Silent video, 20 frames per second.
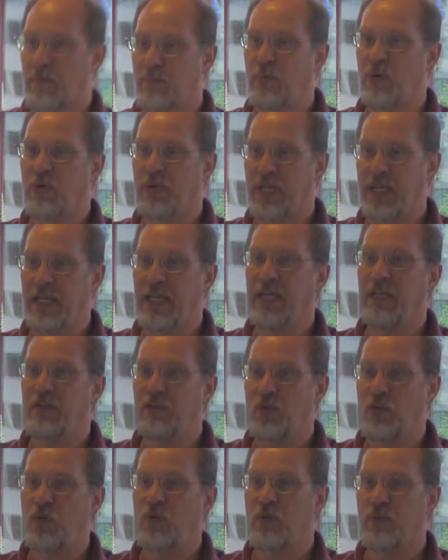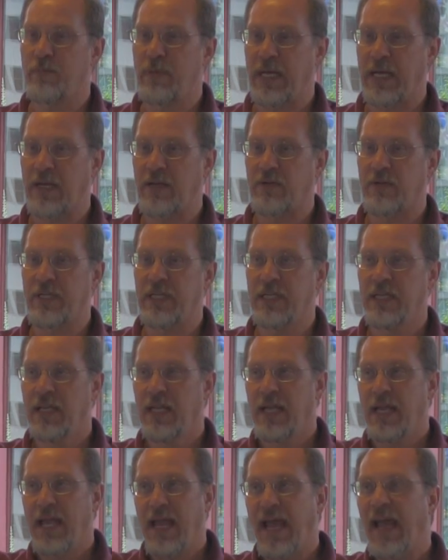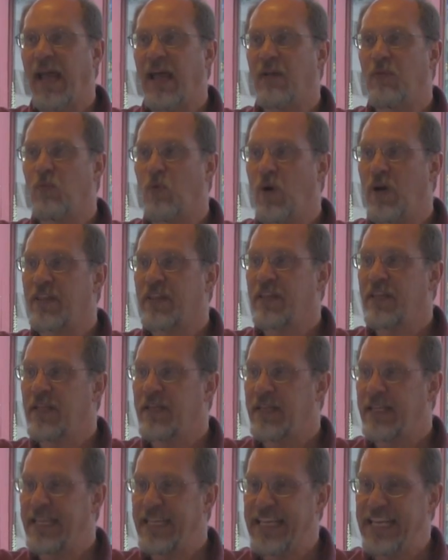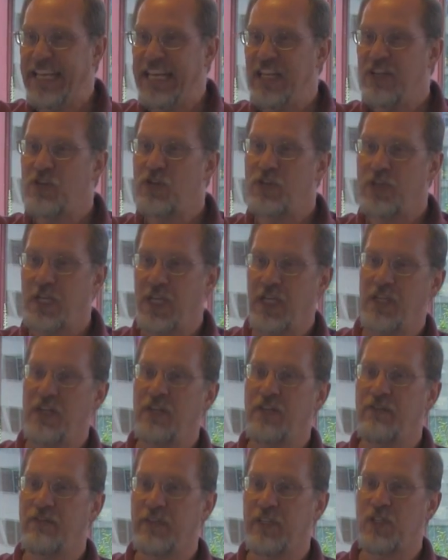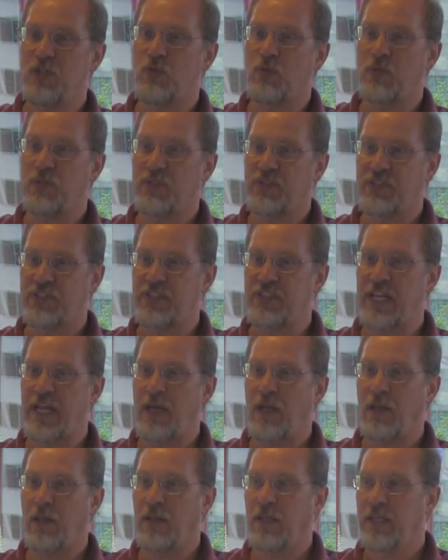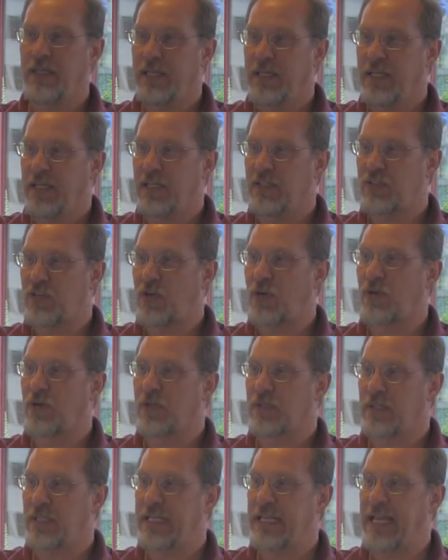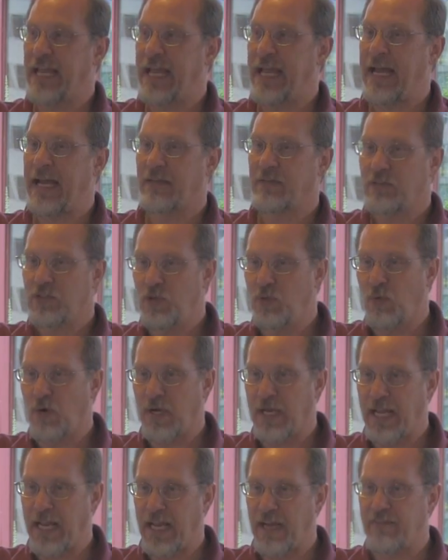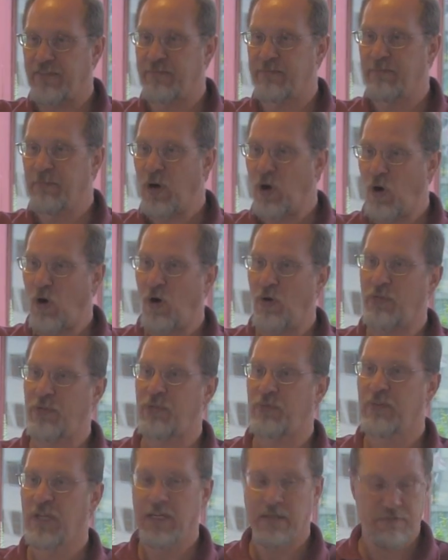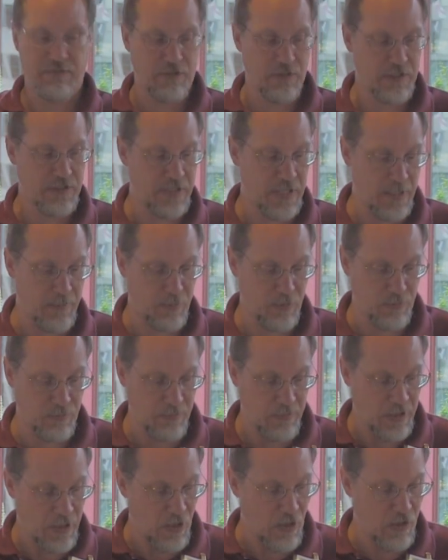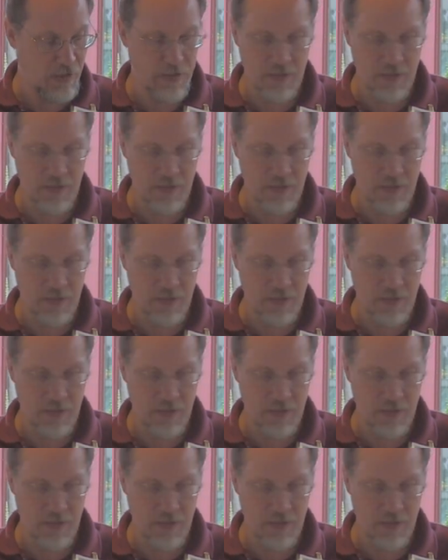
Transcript: putting into your battery and what each individual cell is currently at. You want to have for example, all